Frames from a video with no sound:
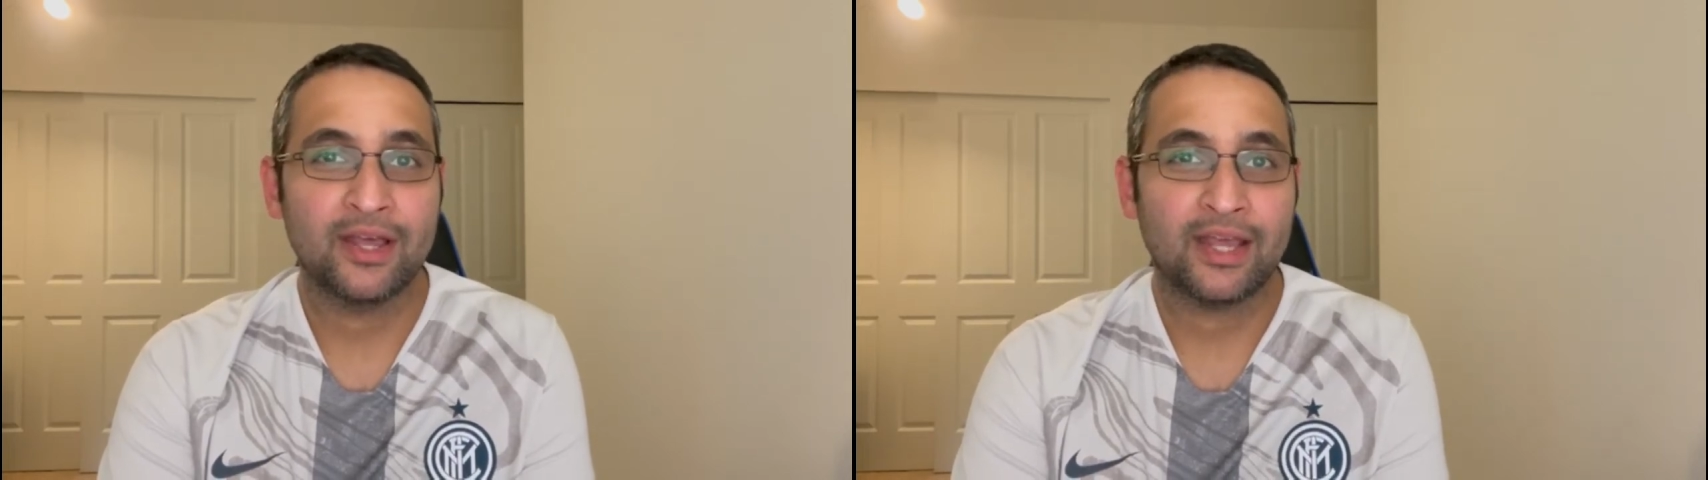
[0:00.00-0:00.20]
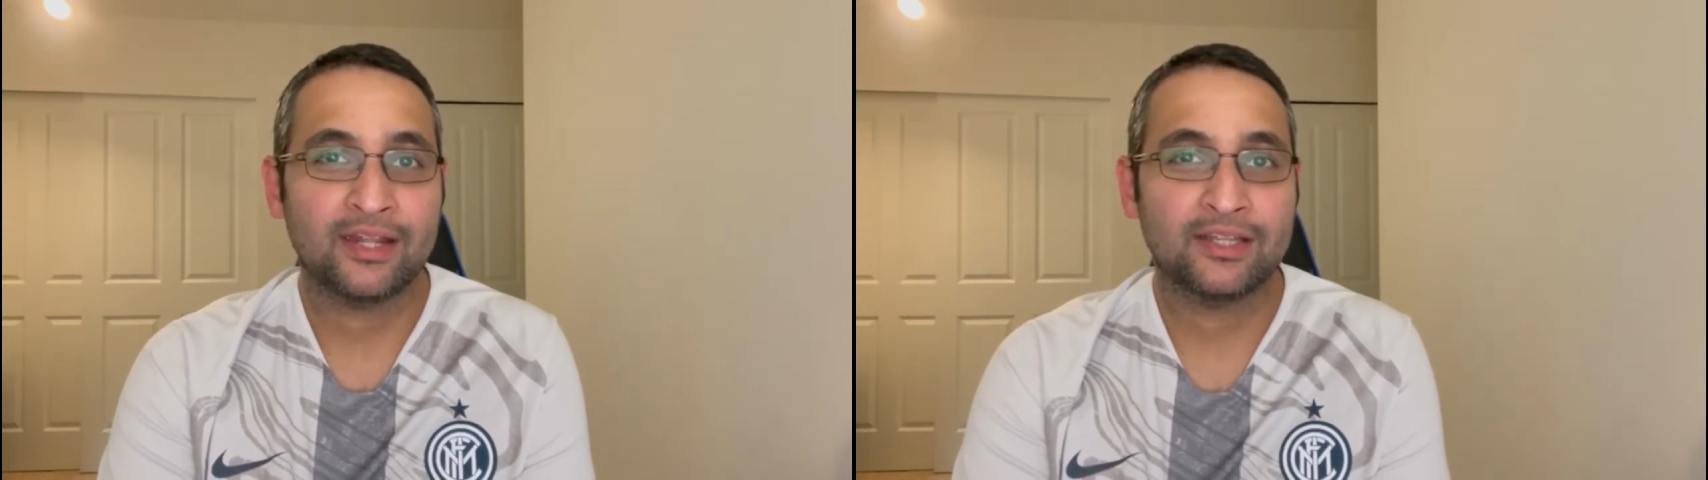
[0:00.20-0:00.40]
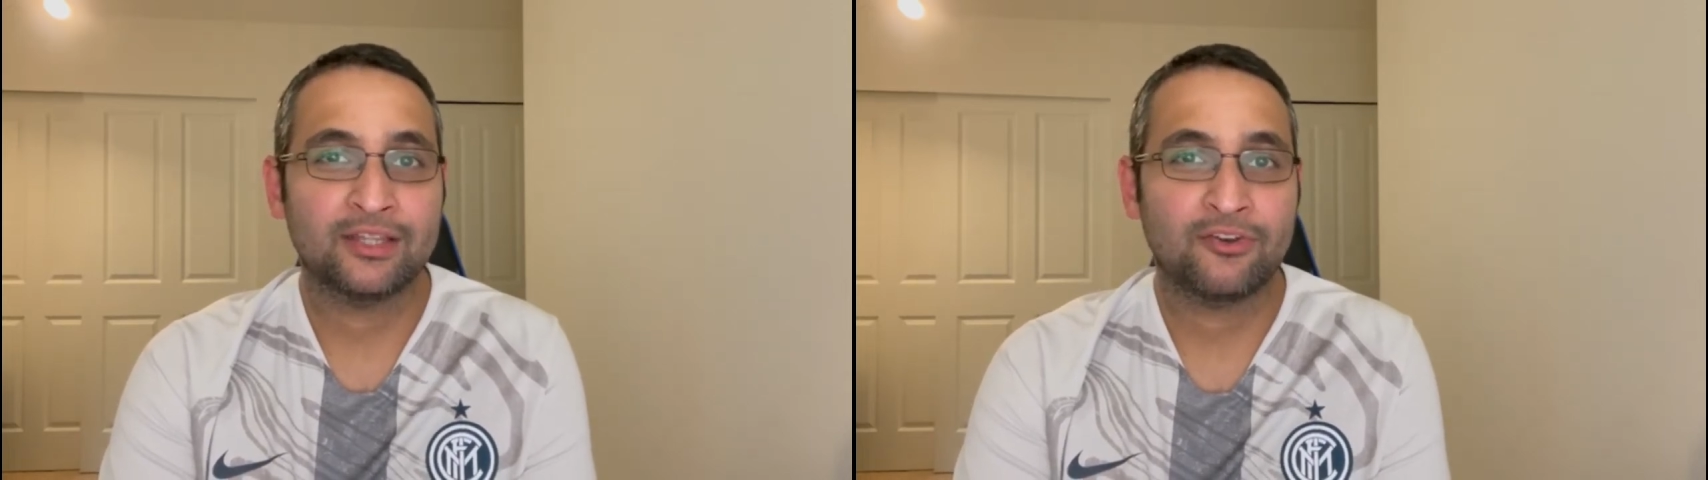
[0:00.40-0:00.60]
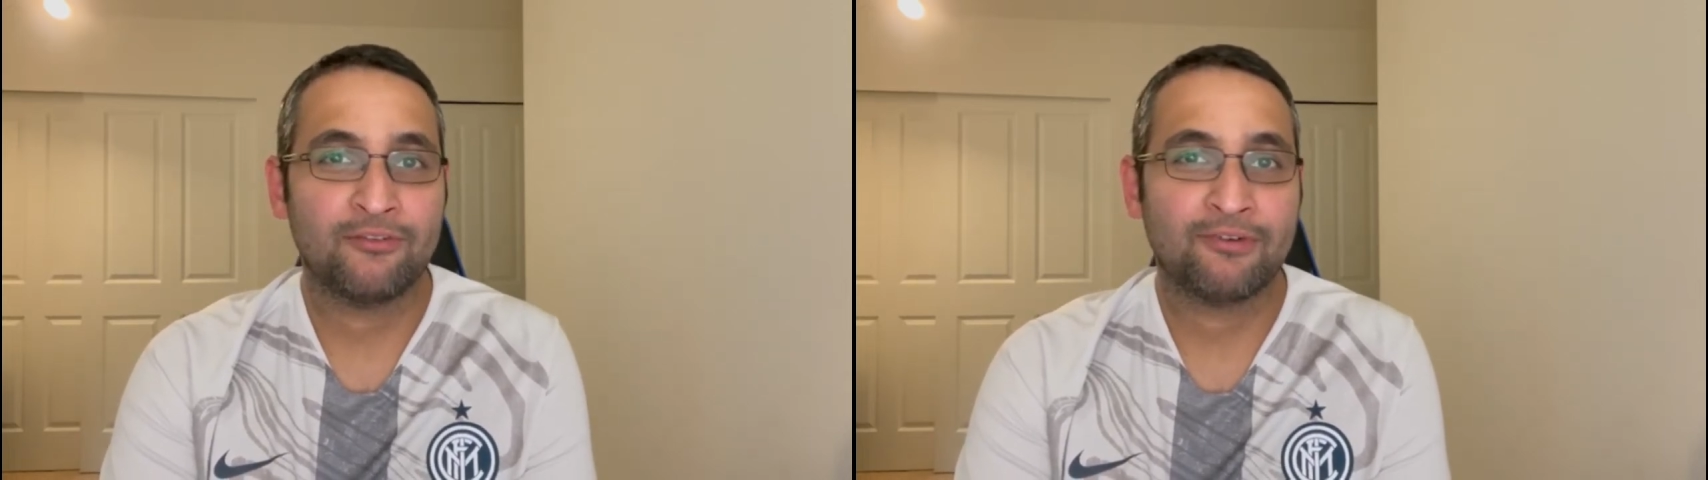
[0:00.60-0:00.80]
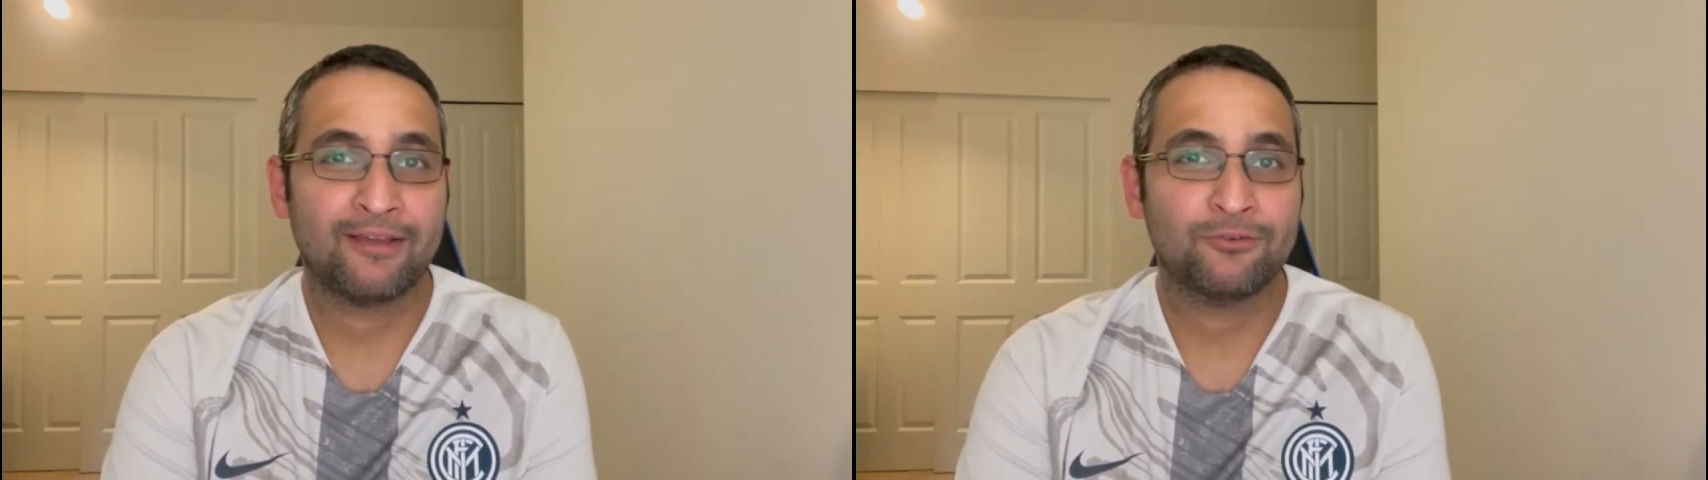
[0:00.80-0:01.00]
in the
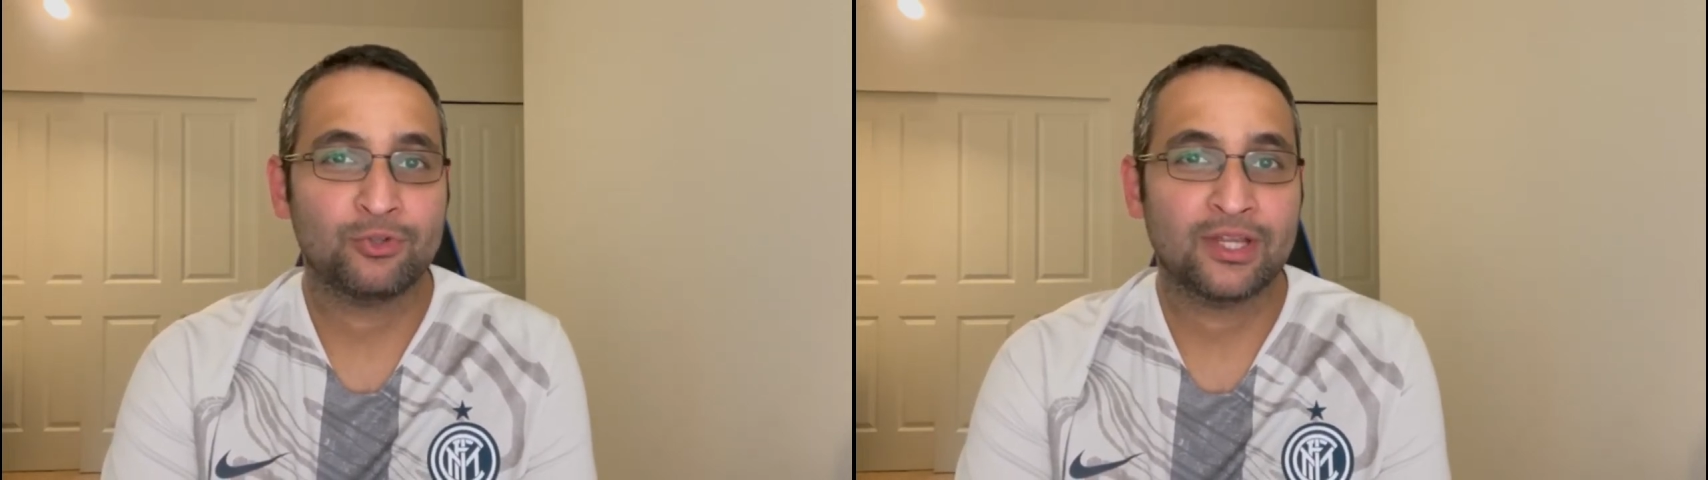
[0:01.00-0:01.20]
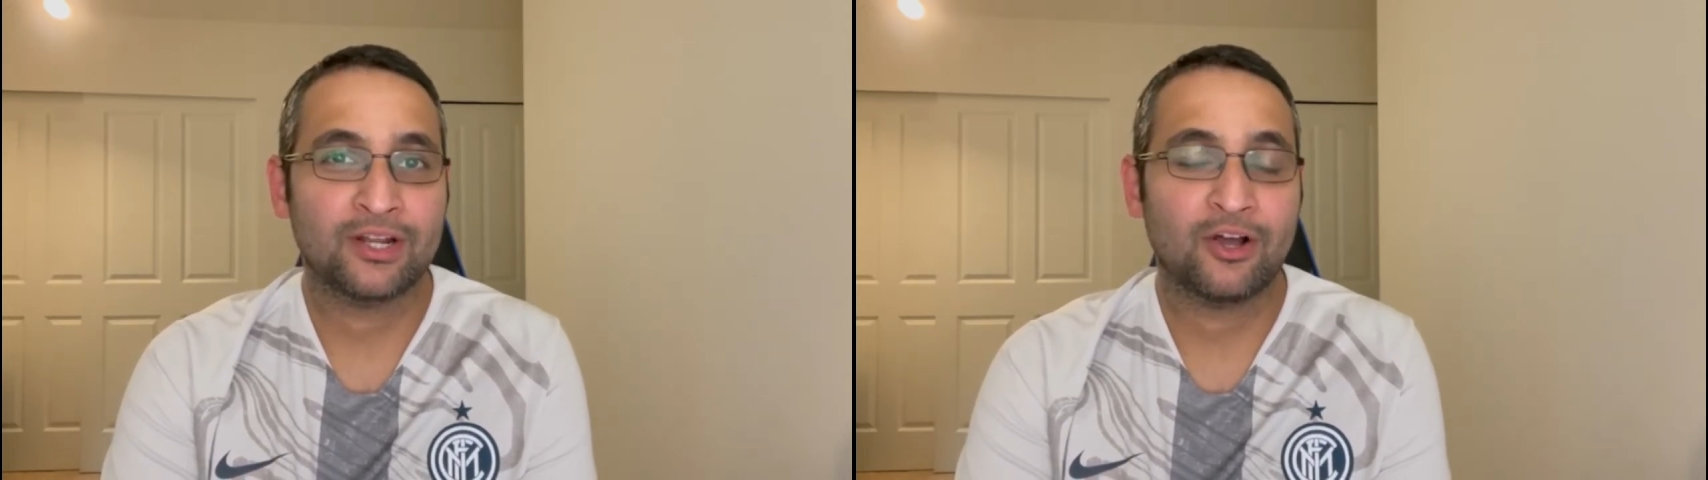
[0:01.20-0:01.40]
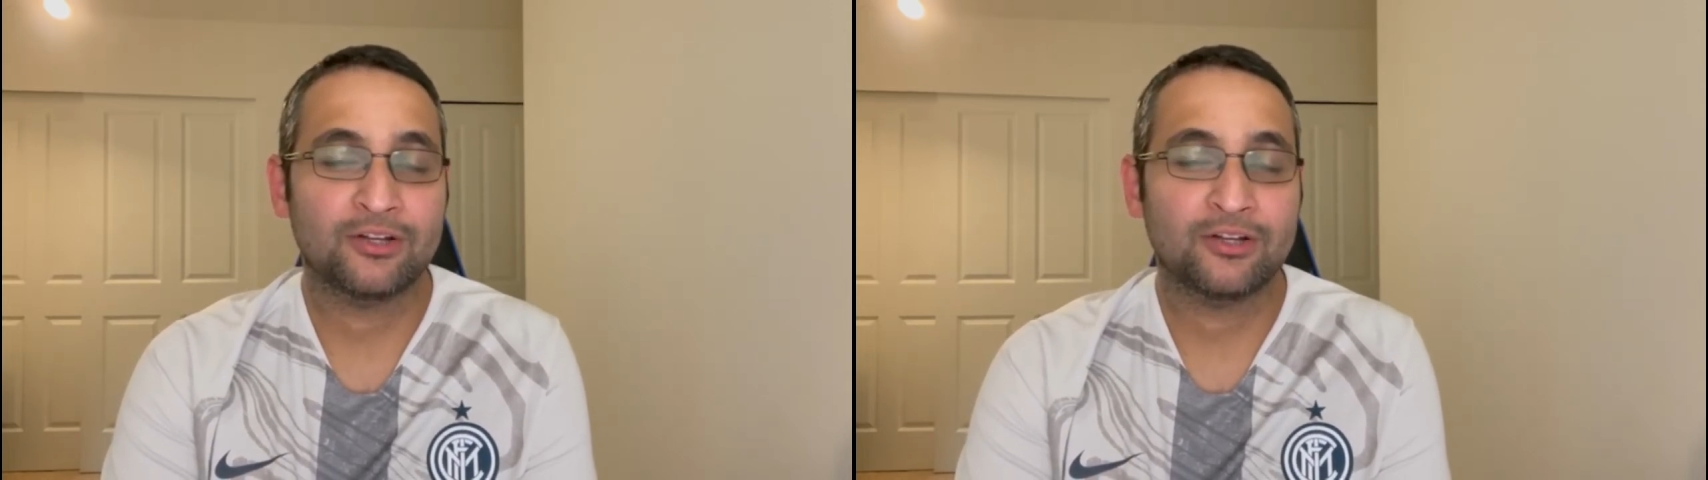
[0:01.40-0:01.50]
3-5-2 that Conte